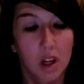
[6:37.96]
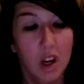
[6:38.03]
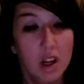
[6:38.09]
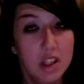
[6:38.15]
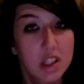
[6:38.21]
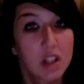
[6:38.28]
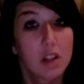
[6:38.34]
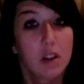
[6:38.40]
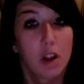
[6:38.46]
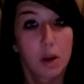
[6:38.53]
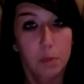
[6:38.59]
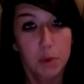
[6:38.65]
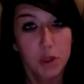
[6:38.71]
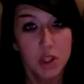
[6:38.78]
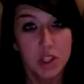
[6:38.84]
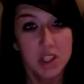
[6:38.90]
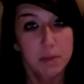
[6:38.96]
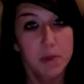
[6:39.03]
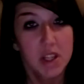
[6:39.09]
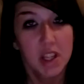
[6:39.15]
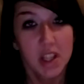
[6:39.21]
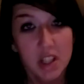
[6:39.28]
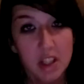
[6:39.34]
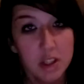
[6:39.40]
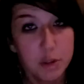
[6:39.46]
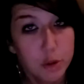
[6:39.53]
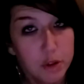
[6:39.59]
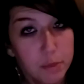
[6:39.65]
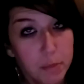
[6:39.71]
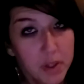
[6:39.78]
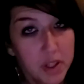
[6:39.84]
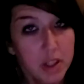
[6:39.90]
Gotta sell a lot of books to make any sort
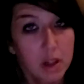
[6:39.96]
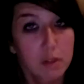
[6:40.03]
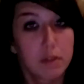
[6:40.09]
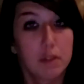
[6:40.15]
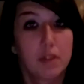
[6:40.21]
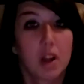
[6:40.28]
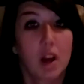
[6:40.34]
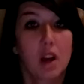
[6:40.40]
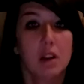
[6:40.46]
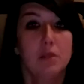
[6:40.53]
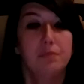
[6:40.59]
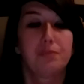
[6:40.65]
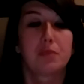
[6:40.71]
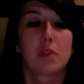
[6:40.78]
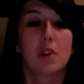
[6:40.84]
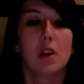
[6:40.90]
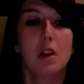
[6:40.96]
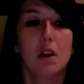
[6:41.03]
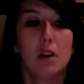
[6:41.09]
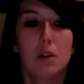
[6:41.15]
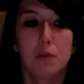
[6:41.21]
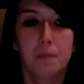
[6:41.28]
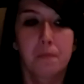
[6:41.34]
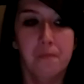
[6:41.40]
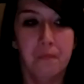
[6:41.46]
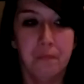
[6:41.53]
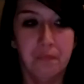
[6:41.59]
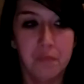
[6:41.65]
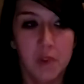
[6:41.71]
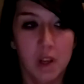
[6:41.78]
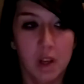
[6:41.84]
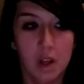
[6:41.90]
of money off of that. Um,
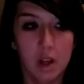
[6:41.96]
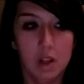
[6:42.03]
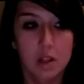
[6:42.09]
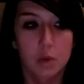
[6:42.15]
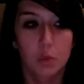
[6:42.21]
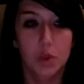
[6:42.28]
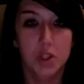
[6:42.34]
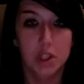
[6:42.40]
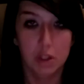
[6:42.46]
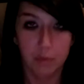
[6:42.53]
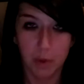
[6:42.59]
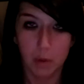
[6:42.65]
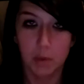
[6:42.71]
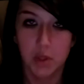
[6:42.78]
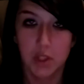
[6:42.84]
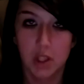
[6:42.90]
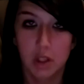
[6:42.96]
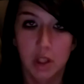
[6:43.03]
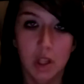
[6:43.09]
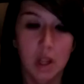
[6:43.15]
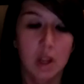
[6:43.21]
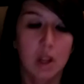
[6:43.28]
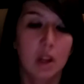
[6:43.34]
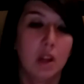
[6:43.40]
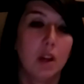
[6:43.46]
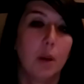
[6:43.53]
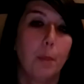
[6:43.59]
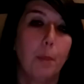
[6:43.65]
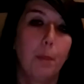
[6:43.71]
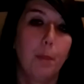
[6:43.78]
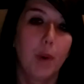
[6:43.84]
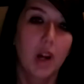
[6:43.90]
with self publishing.
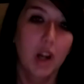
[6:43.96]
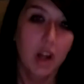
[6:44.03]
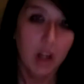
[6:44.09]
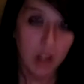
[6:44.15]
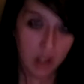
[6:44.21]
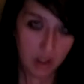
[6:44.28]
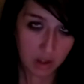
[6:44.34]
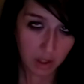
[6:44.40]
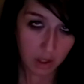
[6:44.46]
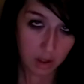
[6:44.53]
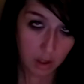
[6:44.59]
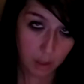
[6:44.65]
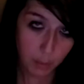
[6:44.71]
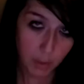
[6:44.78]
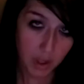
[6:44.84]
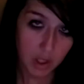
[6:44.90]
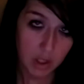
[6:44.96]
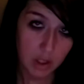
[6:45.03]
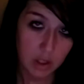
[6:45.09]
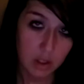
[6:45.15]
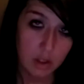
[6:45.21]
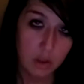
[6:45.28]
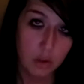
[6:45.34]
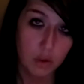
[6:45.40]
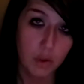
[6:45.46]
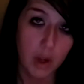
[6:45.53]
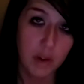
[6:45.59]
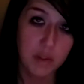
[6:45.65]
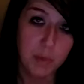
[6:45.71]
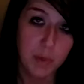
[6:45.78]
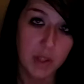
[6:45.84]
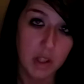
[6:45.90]
But then I thought about it. You don't
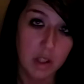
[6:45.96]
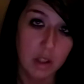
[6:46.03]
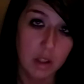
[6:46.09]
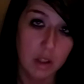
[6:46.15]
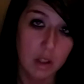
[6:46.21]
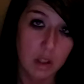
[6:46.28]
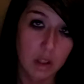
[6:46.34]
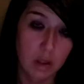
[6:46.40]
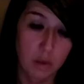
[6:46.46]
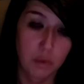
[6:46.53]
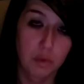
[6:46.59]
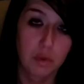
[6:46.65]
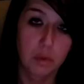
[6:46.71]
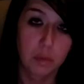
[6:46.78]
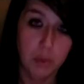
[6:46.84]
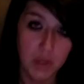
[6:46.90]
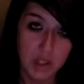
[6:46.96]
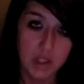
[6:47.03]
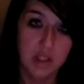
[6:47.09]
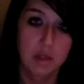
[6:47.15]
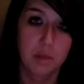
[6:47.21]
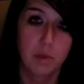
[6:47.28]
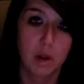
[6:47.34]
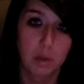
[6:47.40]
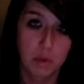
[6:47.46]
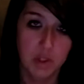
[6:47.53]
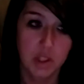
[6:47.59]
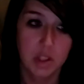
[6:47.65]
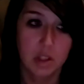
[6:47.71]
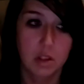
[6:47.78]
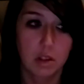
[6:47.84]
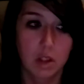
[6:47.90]
have to pay for print and
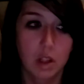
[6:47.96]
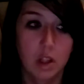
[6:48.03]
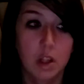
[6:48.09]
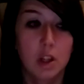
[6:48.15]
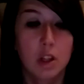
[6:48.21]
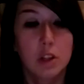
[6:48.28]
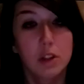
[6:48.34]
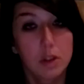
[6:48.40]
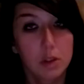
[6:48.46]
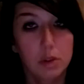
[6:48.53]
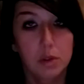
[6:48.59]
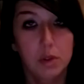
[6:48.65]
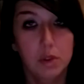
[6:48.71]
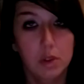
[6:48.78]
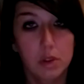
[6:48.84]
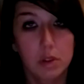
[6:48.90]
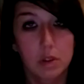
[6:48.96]
publishing and all that. You